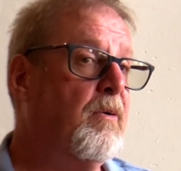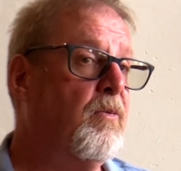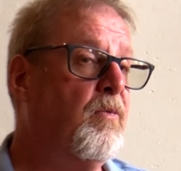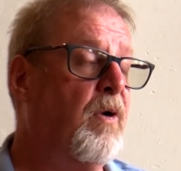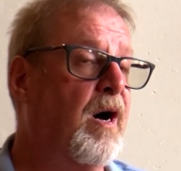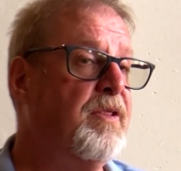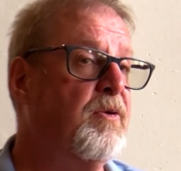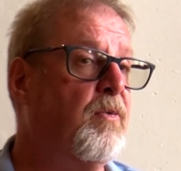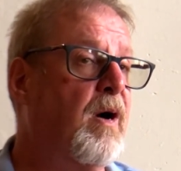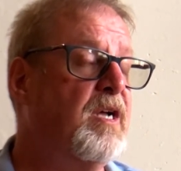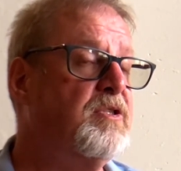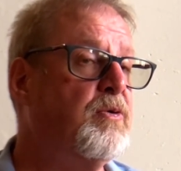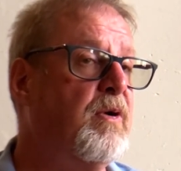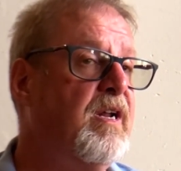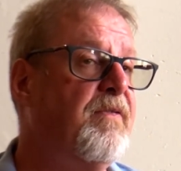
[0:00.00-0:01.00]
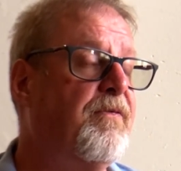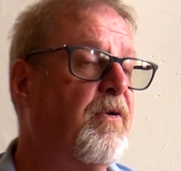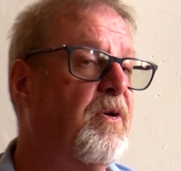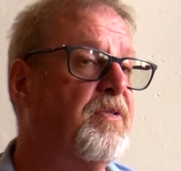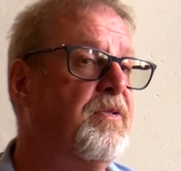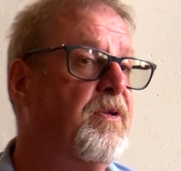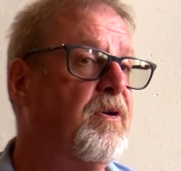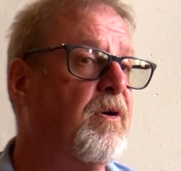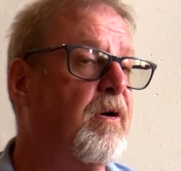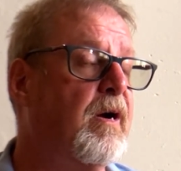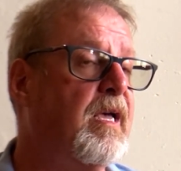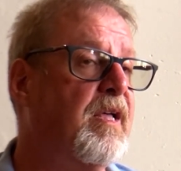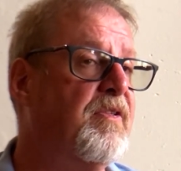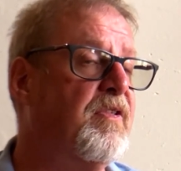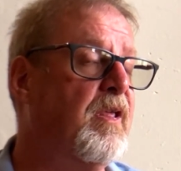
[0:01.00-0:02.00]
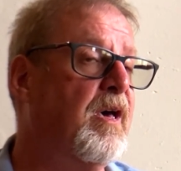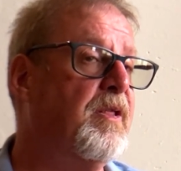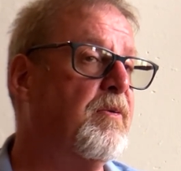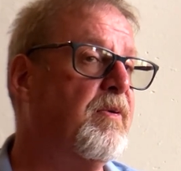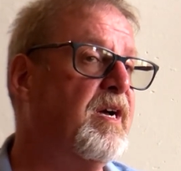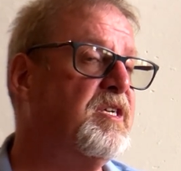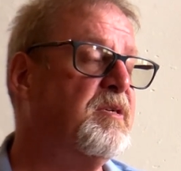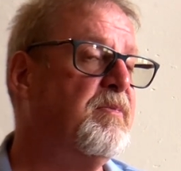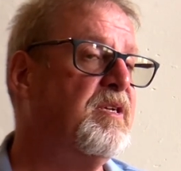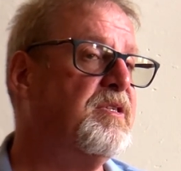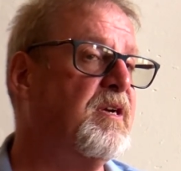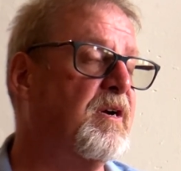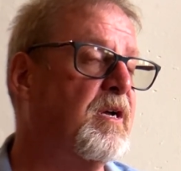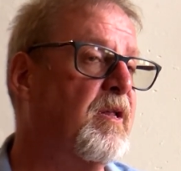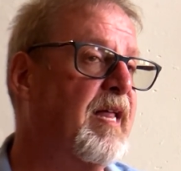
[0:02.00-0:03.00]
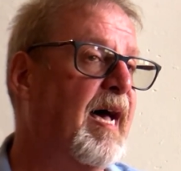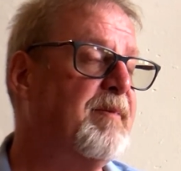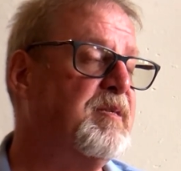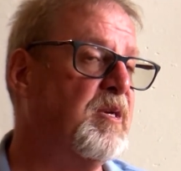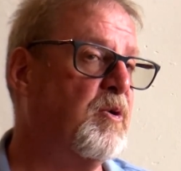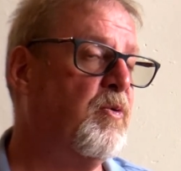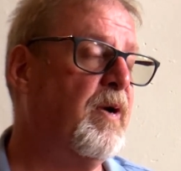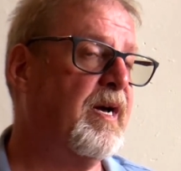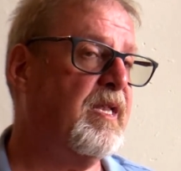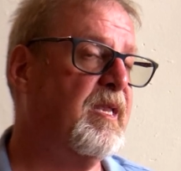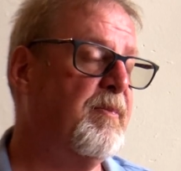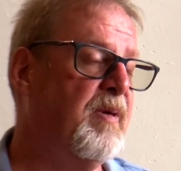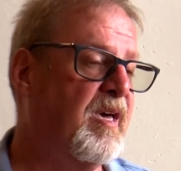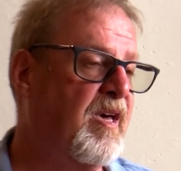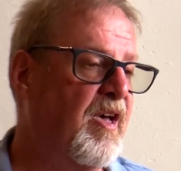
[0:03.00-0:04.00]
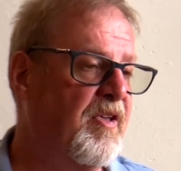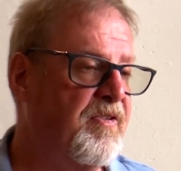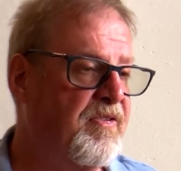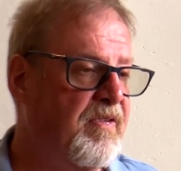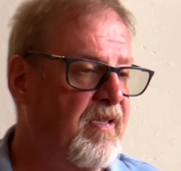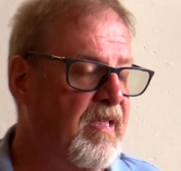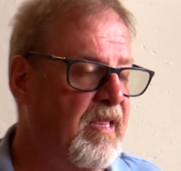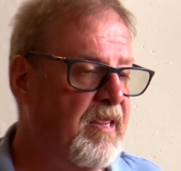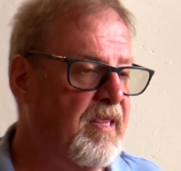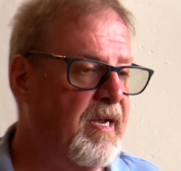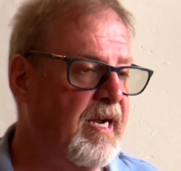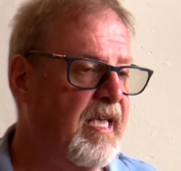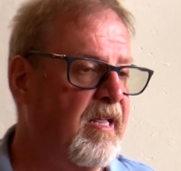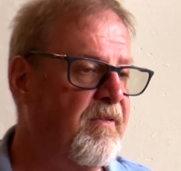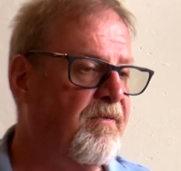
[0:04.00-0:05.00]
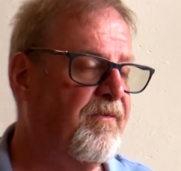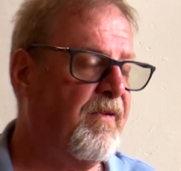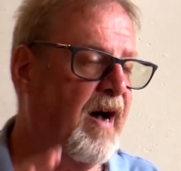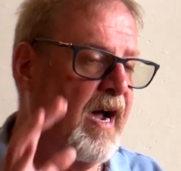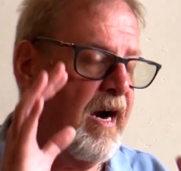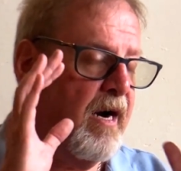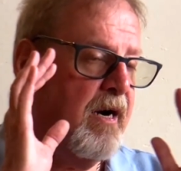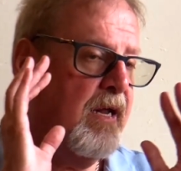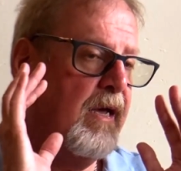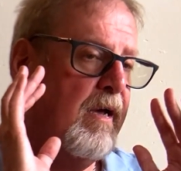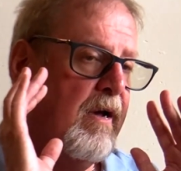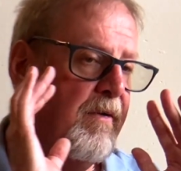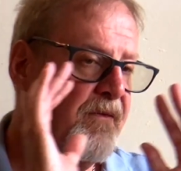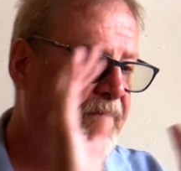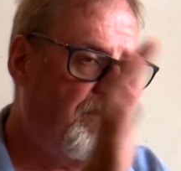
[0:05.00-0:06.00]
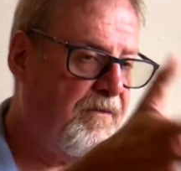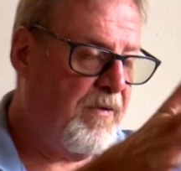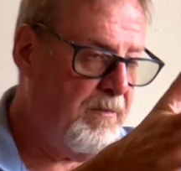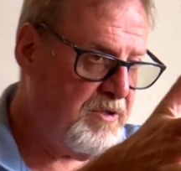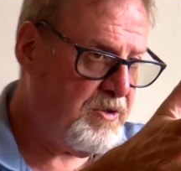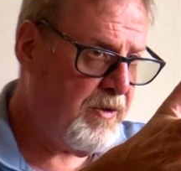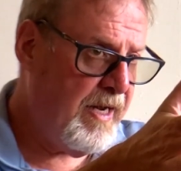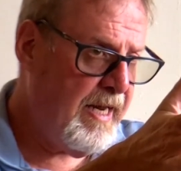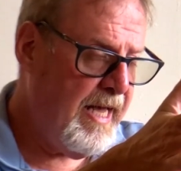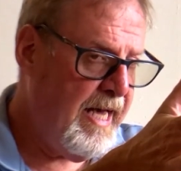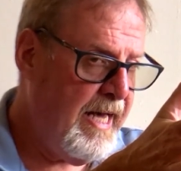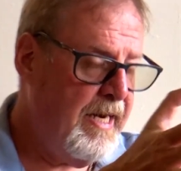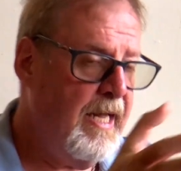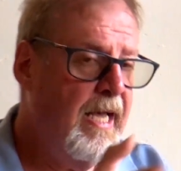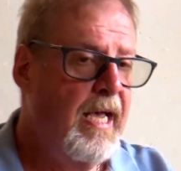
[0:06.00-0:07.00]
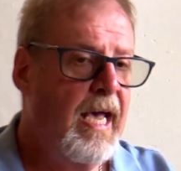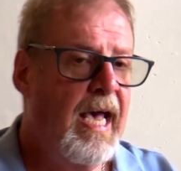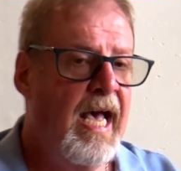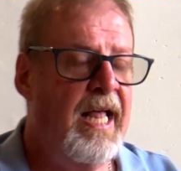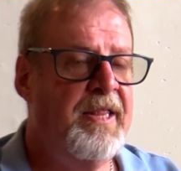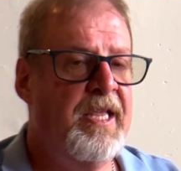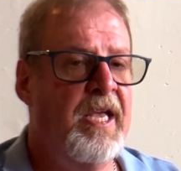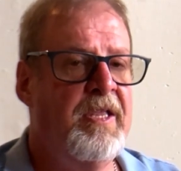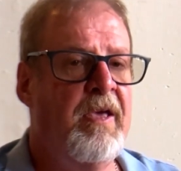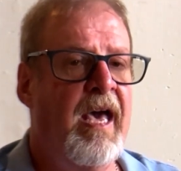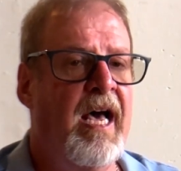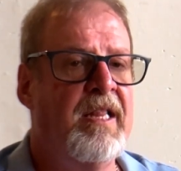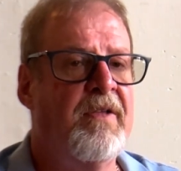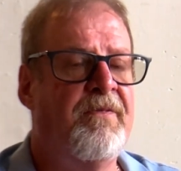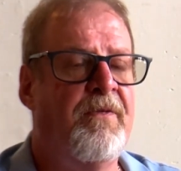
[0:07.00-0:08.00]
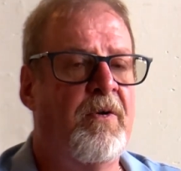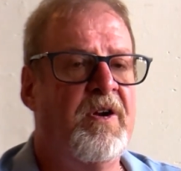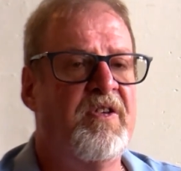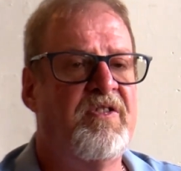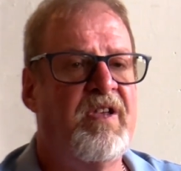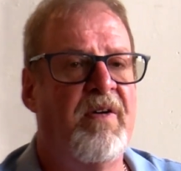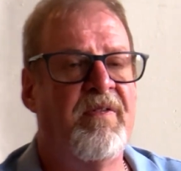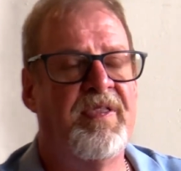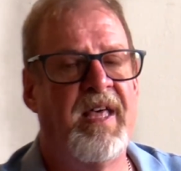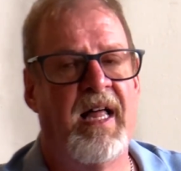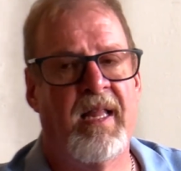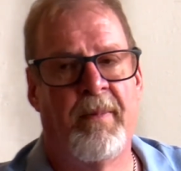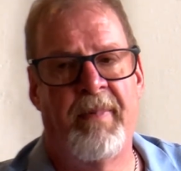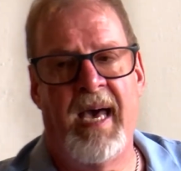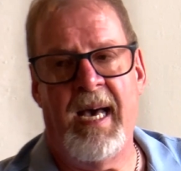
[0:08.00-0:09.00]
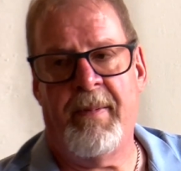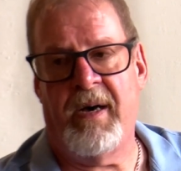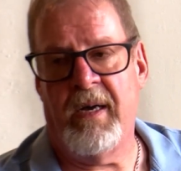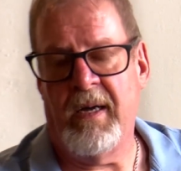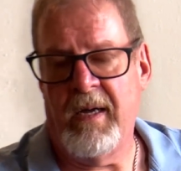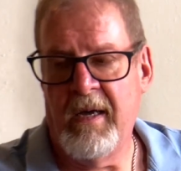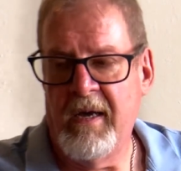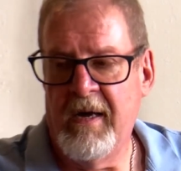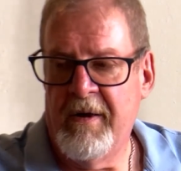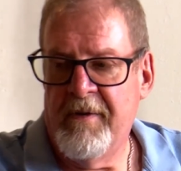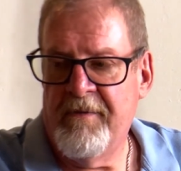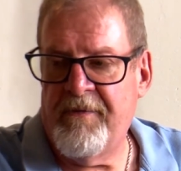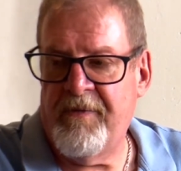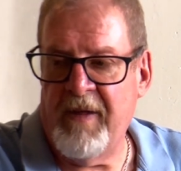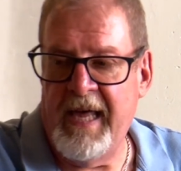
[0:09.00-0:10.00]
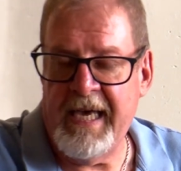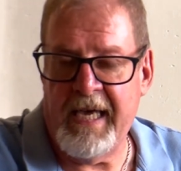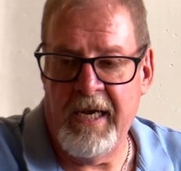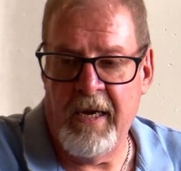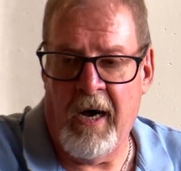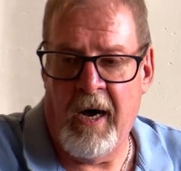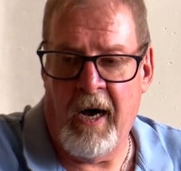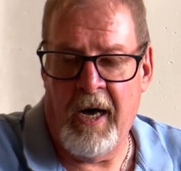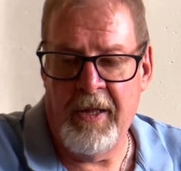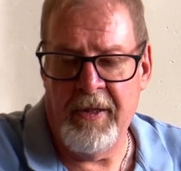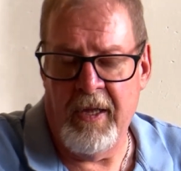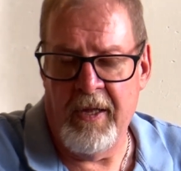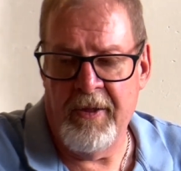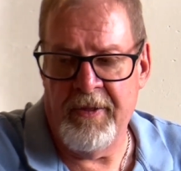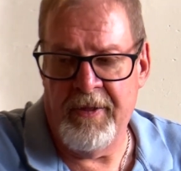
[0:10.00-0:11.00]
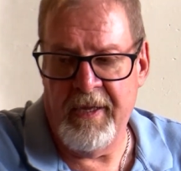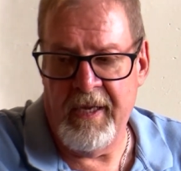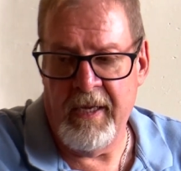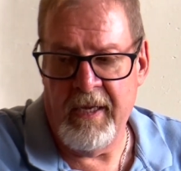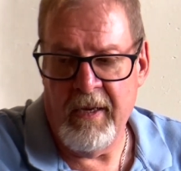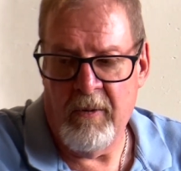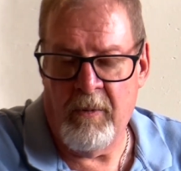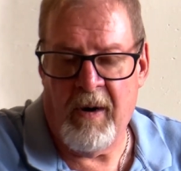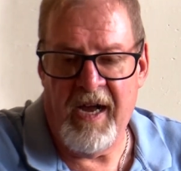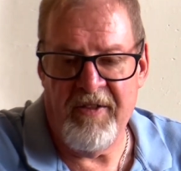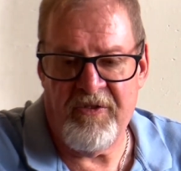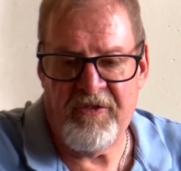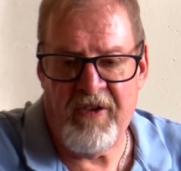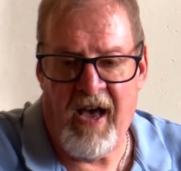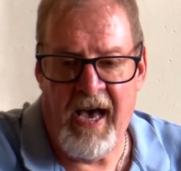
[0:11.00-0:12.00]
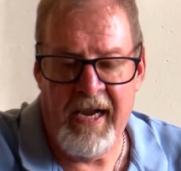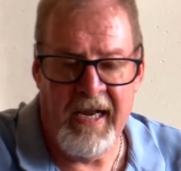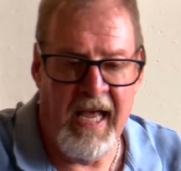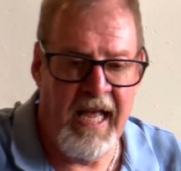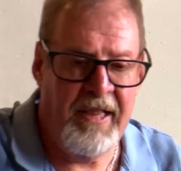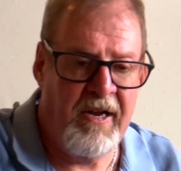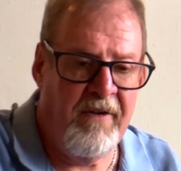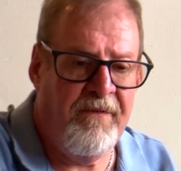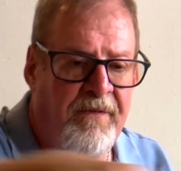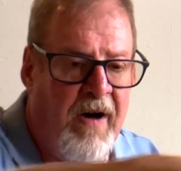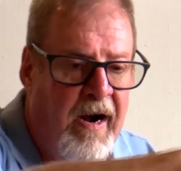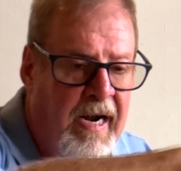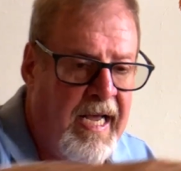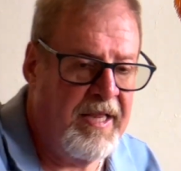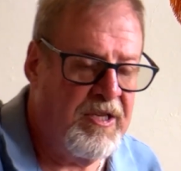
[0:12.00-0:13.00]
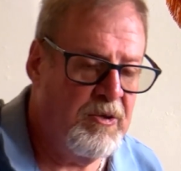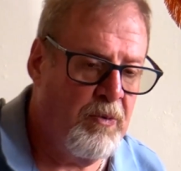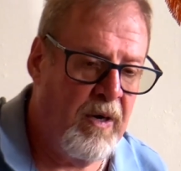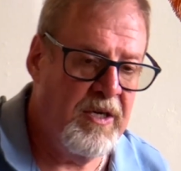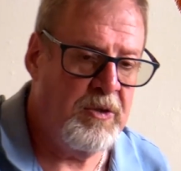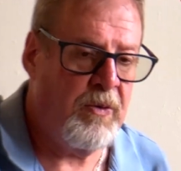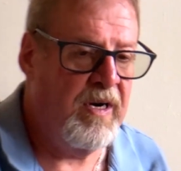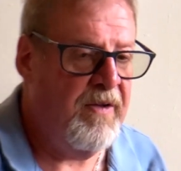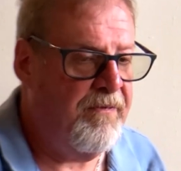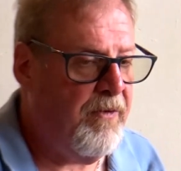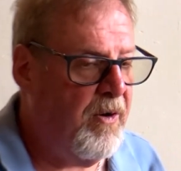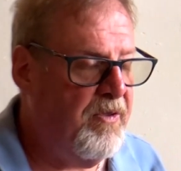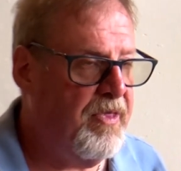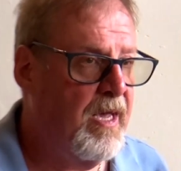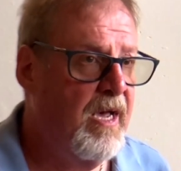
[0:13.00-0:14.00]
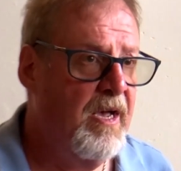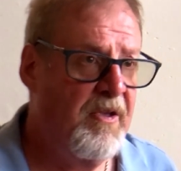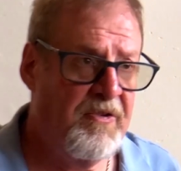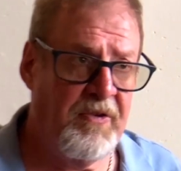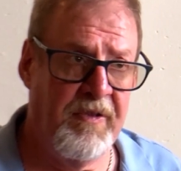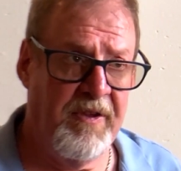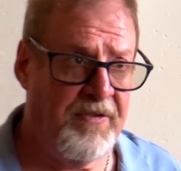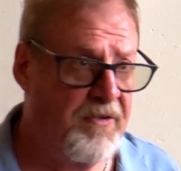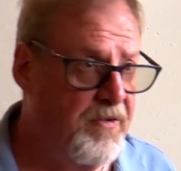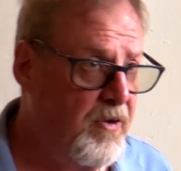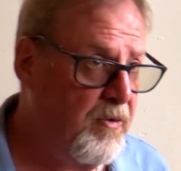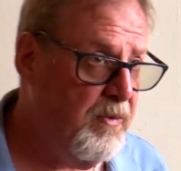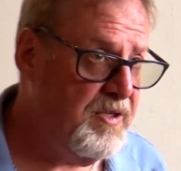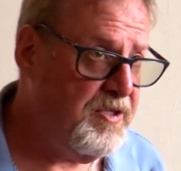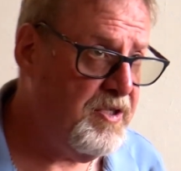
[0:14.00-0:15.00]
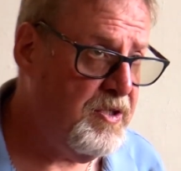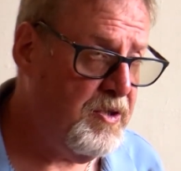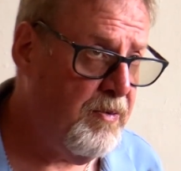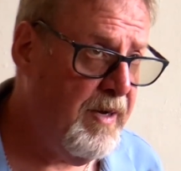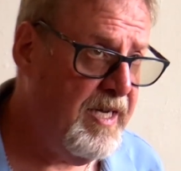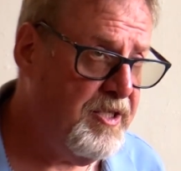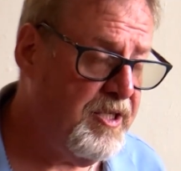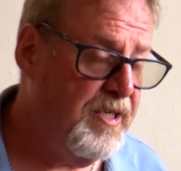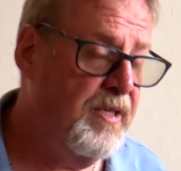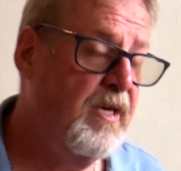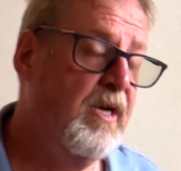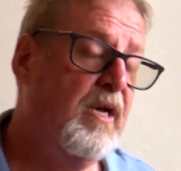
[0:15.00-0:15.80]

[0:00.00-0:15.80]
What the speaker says: Well, the 124th New York and the other regiments are collapsing quickly because they're getting fired from straight ahead. And then you had the 47th Alabama flanking on the right side, and they're firing at the 124th. So that's a no-win situation.